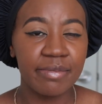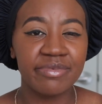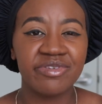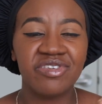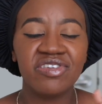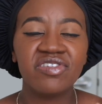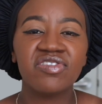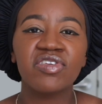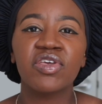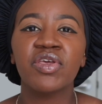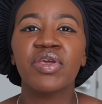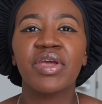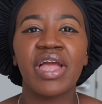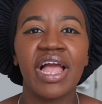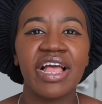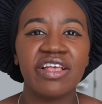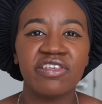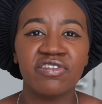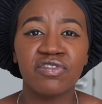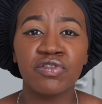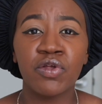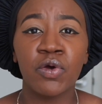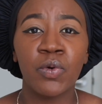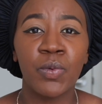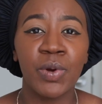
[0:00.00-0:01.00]
just so you
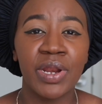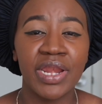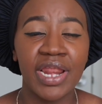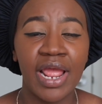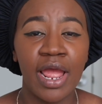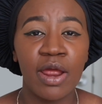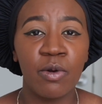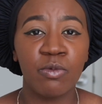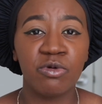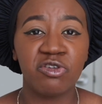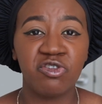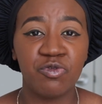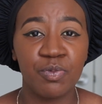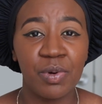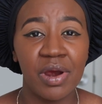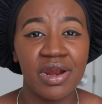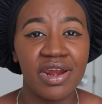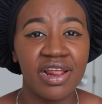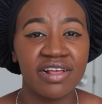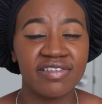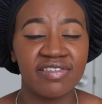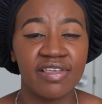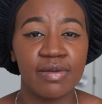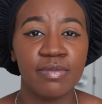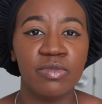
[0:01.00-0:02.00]
guys know which
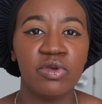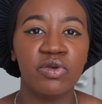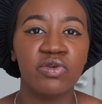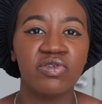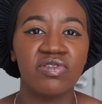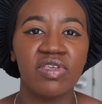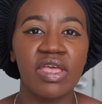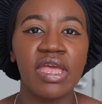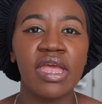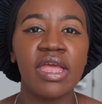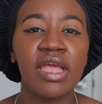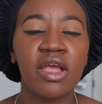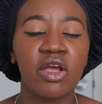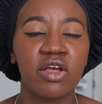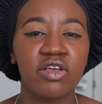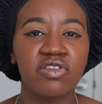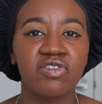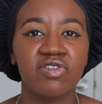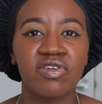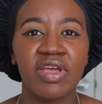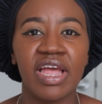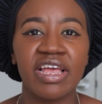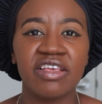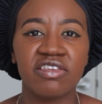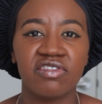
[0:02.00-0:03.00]
products I'm using,
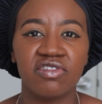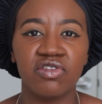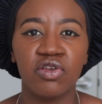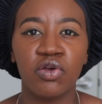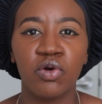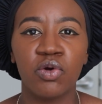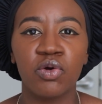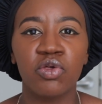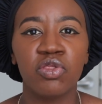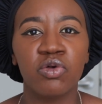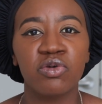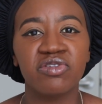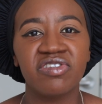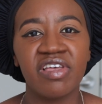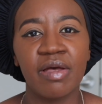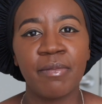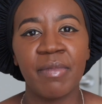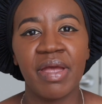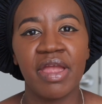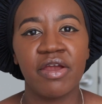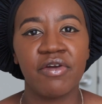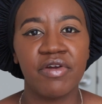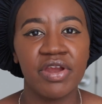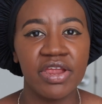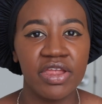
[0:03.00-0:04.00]
because you guys know those are
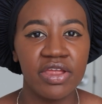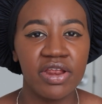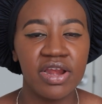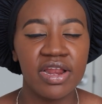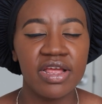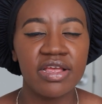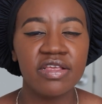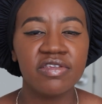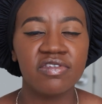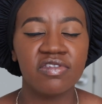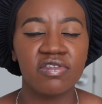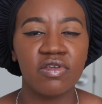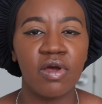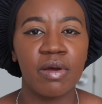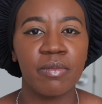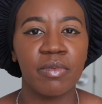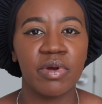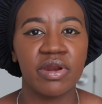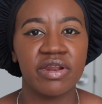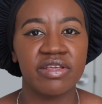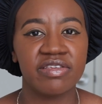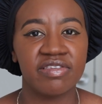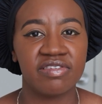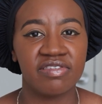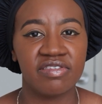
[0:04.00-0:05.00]
my regulars. So I'm
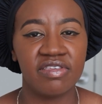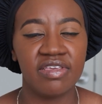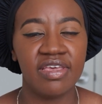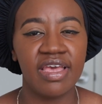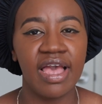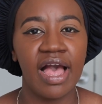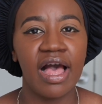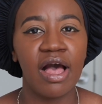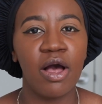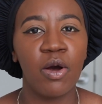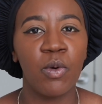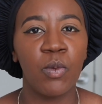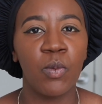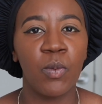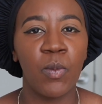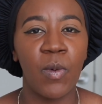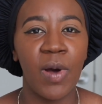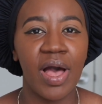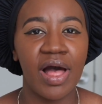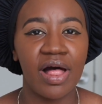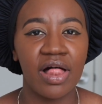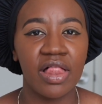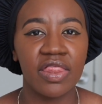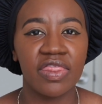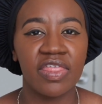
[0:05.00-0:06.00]
gonna see how
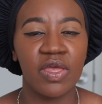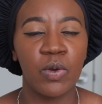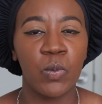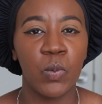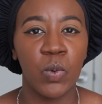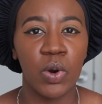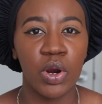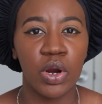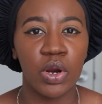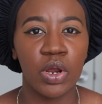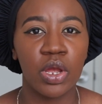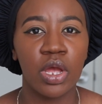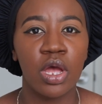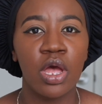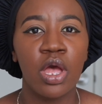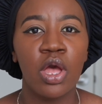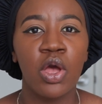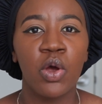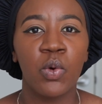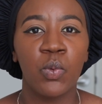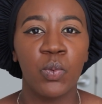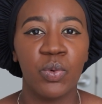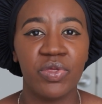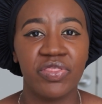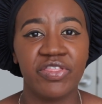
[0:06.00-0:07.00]
well they work
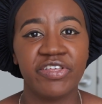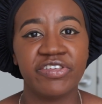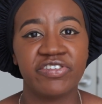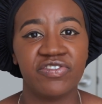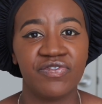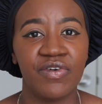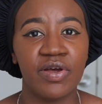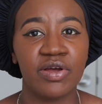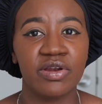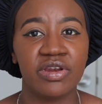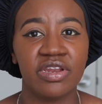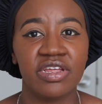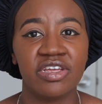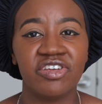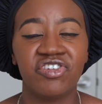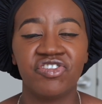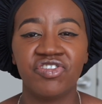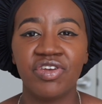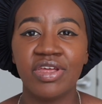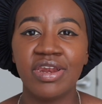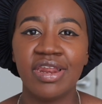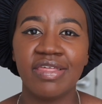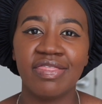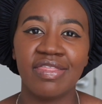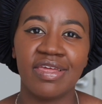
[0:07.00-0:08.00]
with this
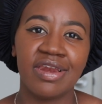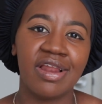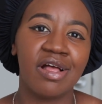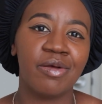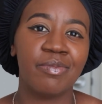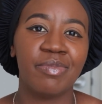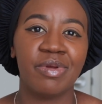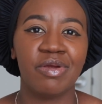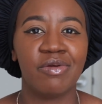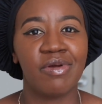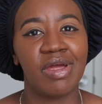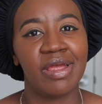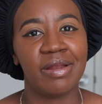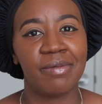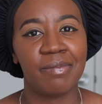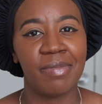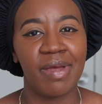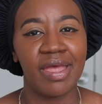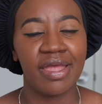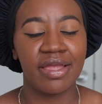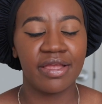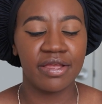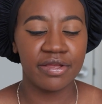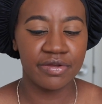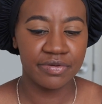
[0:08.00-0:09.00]
foundation, and then I'll be right
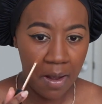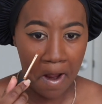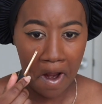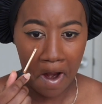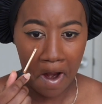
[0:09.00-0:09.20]
back.